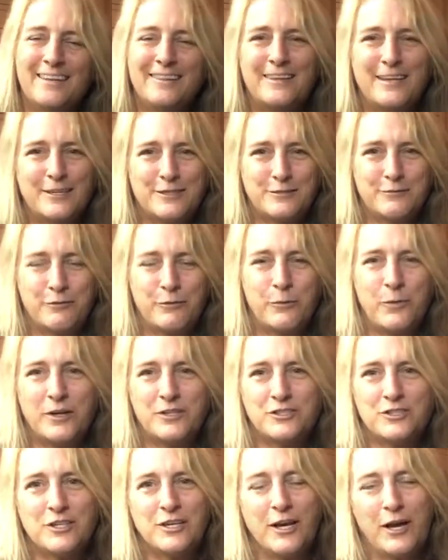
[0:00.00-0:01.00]
Thanks for
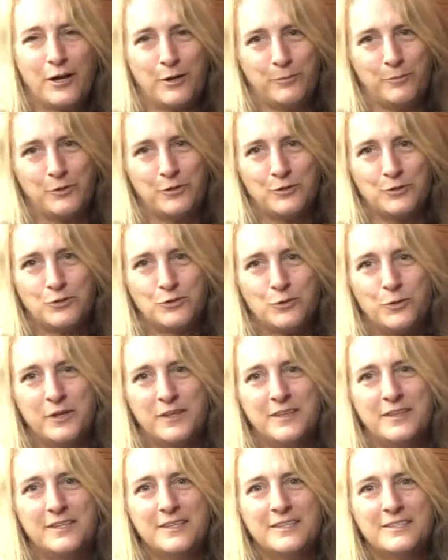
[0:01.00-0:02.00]
watching. I hope you
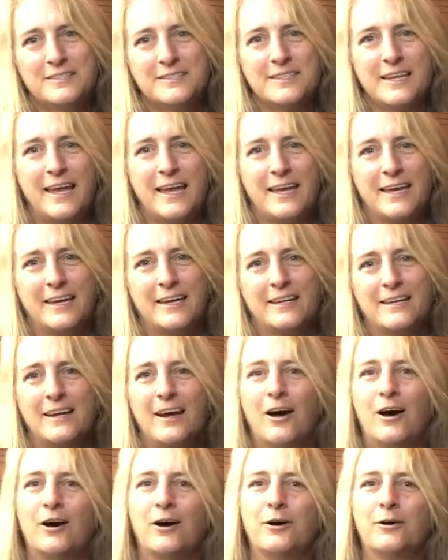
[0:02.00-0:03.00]
enjoyed this, and
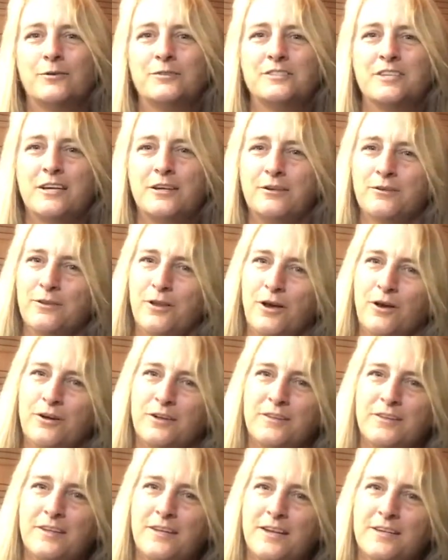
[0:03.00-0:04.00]
I'll take you
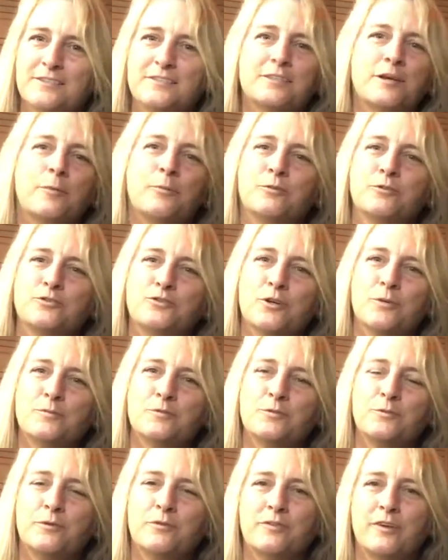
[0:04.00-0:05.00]
along on the next couple of
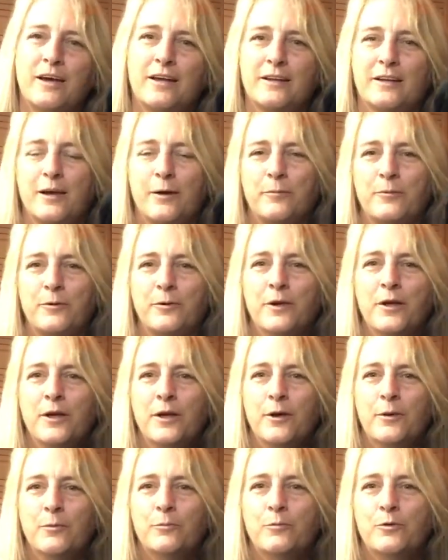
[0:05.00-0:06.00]
trips. We've got a couple
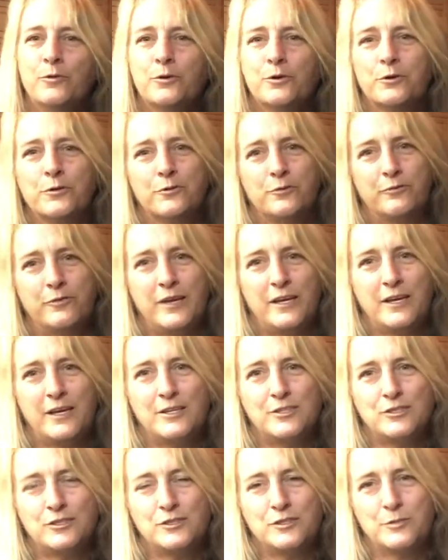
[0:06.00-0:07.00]
more
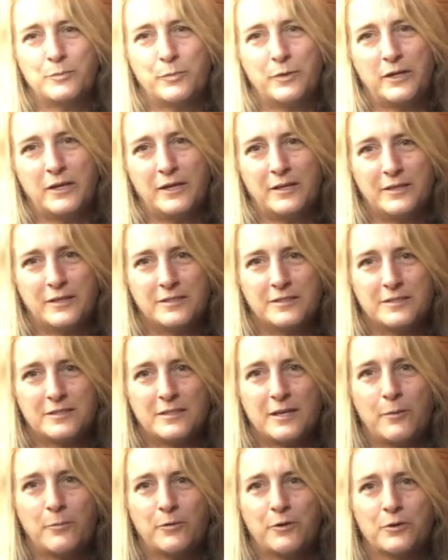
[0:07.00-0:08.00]
vacations planned this
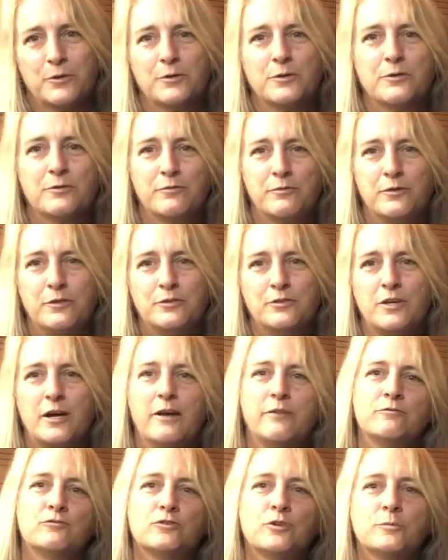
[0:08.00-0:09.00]
summer, a few
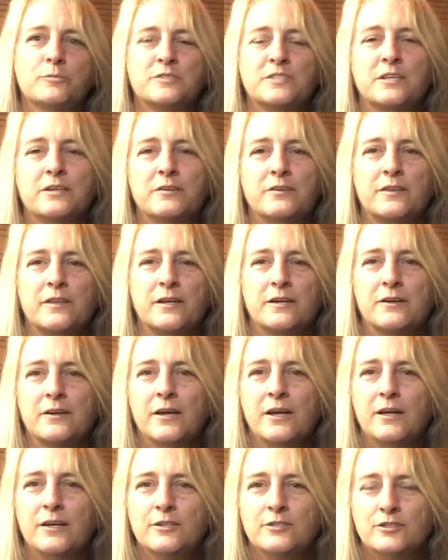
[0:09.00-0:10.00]
dive trips here and there
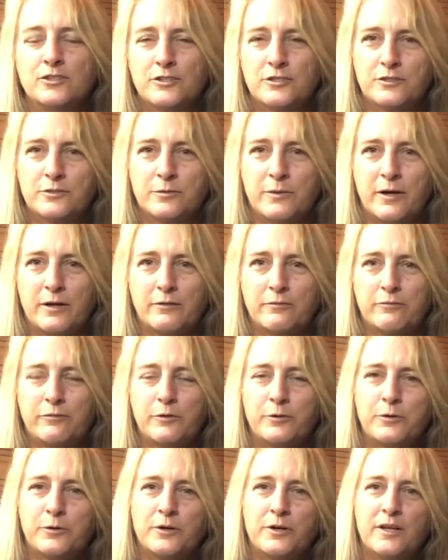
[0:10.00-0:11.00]
just around
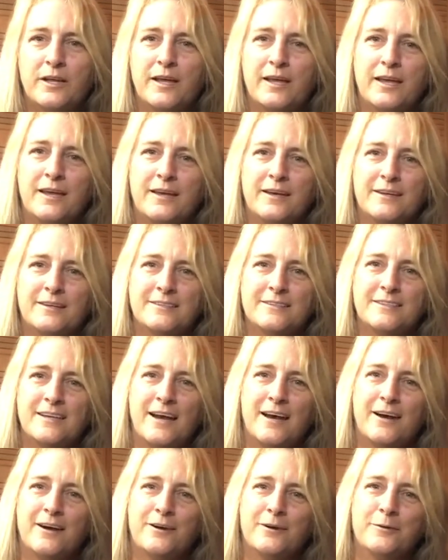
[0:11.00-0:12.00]
Florida, and
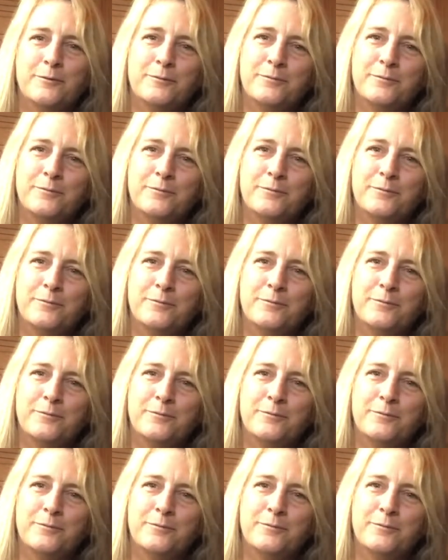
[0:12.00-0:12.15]
I'll